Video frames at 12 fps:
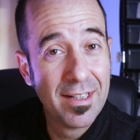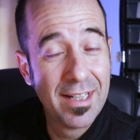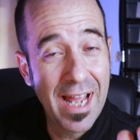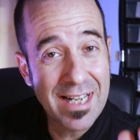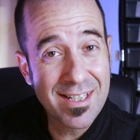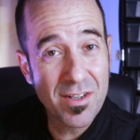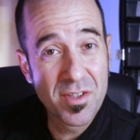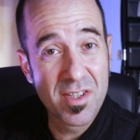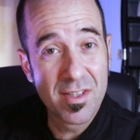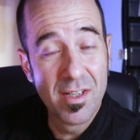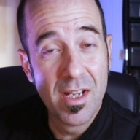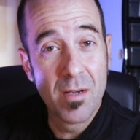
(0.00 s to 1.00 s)
That's how
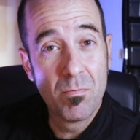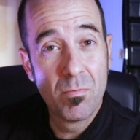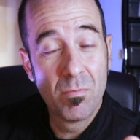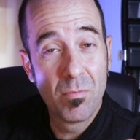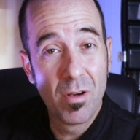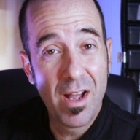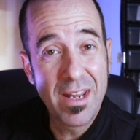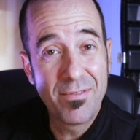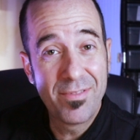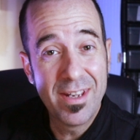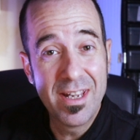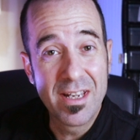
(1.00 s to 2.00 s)
slim
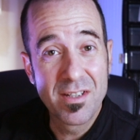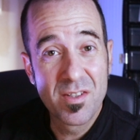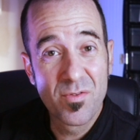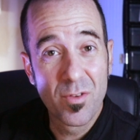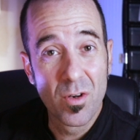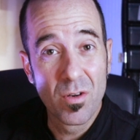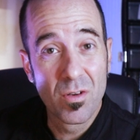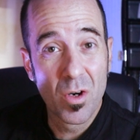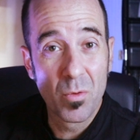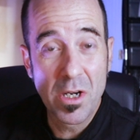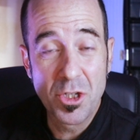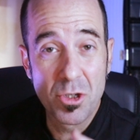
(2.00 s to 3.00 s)
life is for a
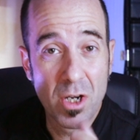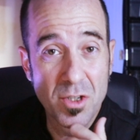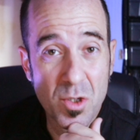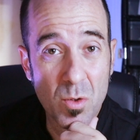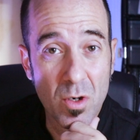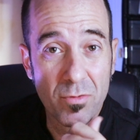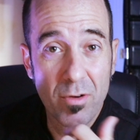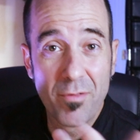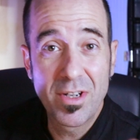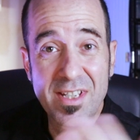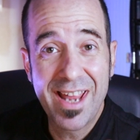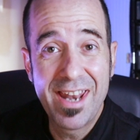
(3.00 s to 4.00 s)
restaurateur. For
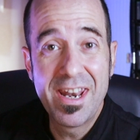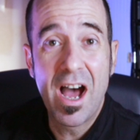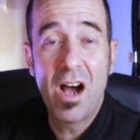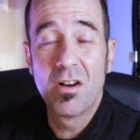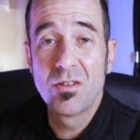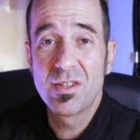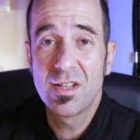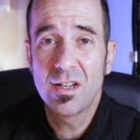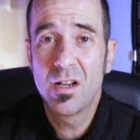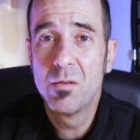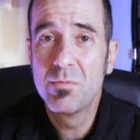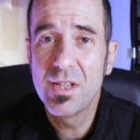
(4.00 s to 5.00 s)
every $10 that
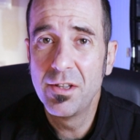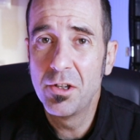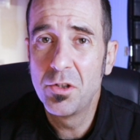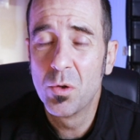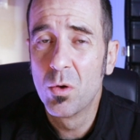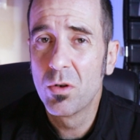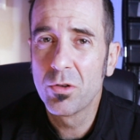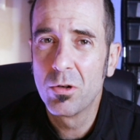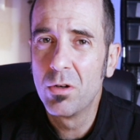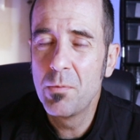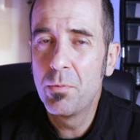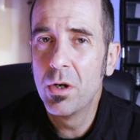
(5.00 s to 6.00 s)
comes in the door, they're
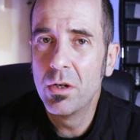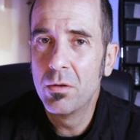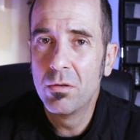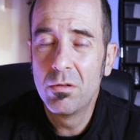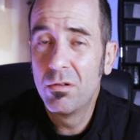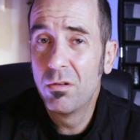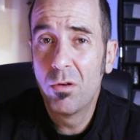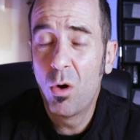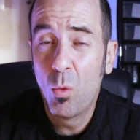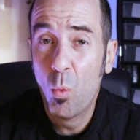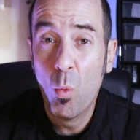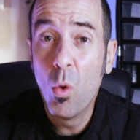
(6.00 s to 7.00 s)
only putting
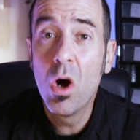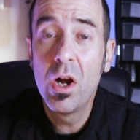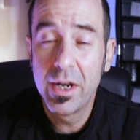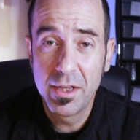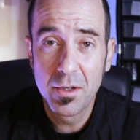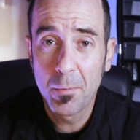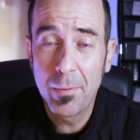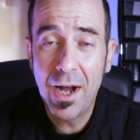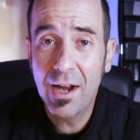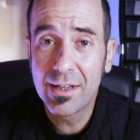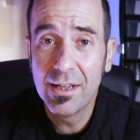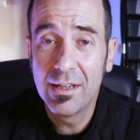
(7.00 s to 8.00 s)
one in their
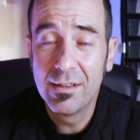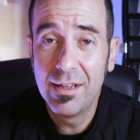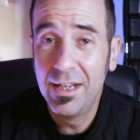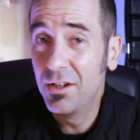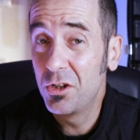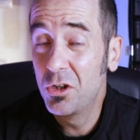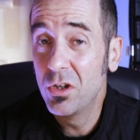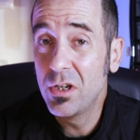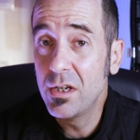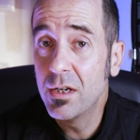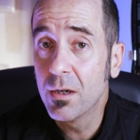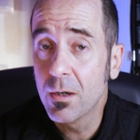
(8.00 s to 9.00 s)
pocket in a good
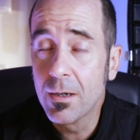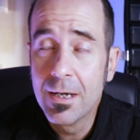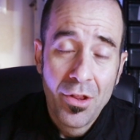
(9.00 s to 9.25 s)
year.